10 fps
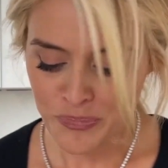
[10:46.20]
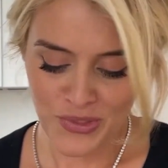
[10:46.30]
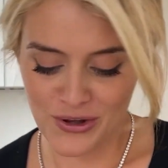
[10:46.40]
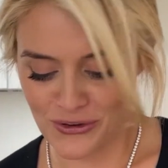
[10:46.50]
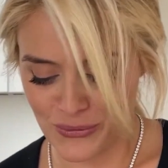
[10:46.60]

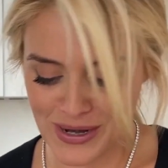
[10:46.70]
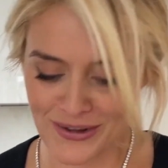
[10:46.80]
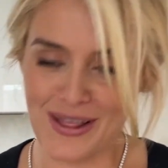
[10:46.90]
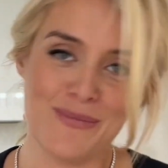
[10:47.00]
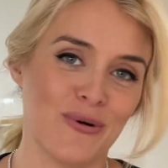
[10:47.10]
And just wait
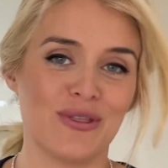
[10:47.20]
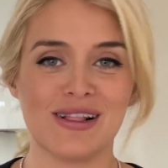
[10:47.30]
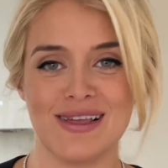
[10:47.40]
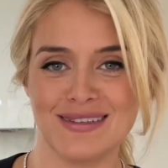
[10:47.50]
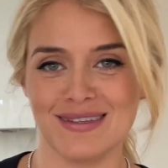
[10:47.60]
till I pour the
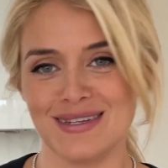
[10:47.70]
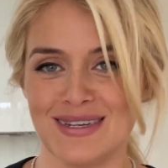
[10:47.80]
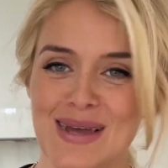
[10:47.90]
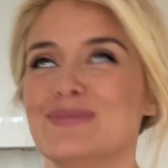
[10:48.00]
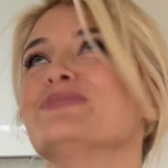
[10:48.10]
glaze on
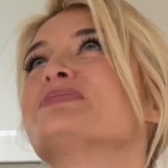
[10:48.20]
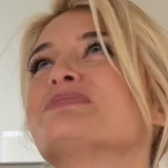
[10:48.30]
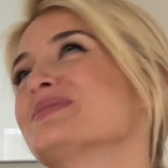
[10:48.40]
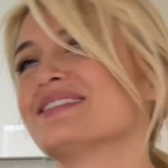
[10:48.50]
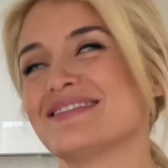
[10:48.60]
top.
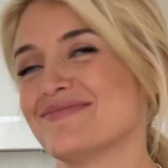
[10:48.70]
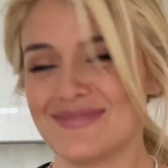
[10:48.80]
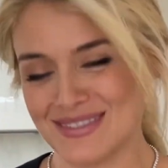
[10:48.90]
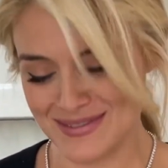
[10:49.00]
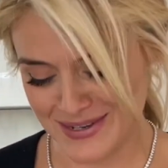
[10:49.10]

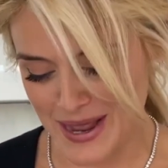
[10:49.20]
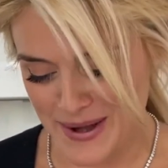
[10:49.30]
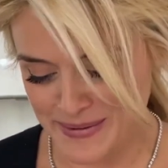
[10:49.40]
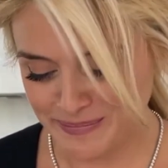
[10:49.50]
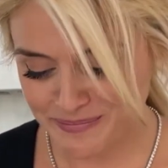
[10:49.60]
It's done.
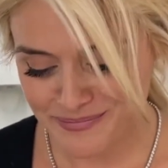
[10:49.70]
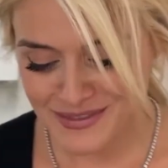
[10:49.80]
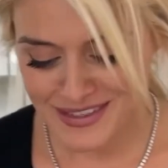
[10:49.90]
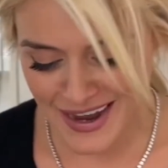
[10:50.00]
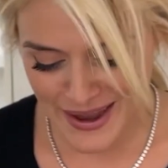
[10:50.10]

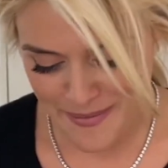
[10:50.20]
Done.